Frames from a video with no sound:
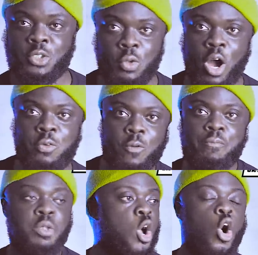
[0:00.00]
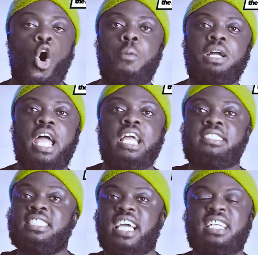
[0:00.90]
So um Obi
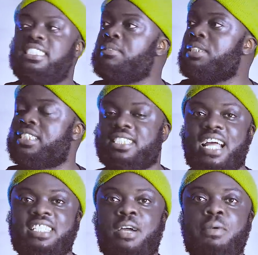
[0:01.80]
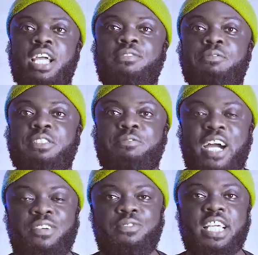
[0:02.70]
teacher needs me child there
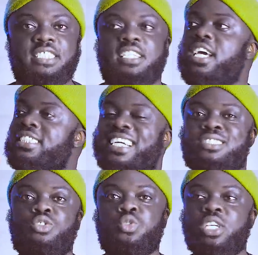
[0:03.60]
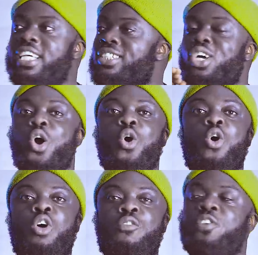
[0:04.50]
fifty-five years, thirty-two years,
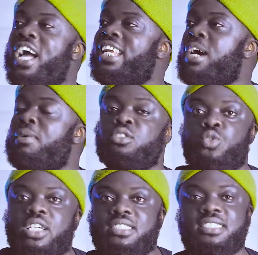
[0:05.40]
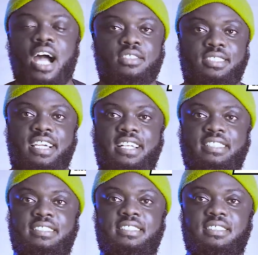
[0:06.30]
or coffee and amount twenty thousand
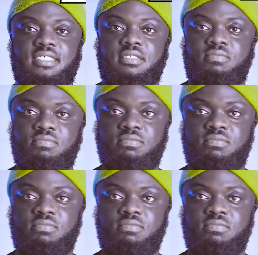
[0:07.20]
Ghana cedis.